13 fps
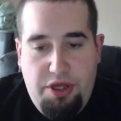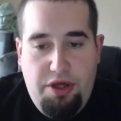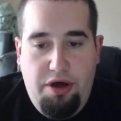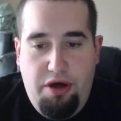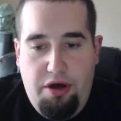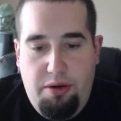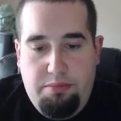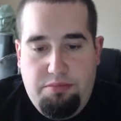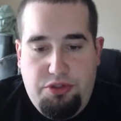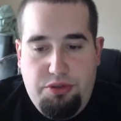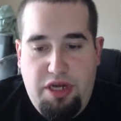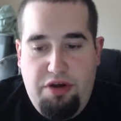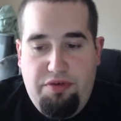Do
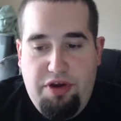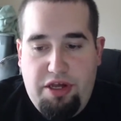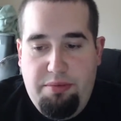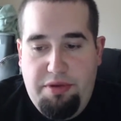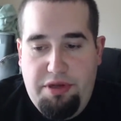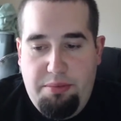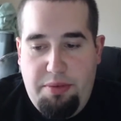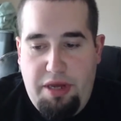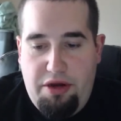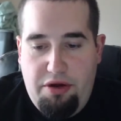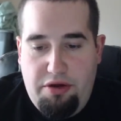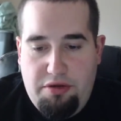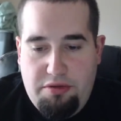not recommend them at
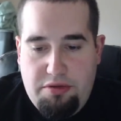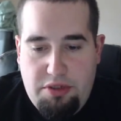all.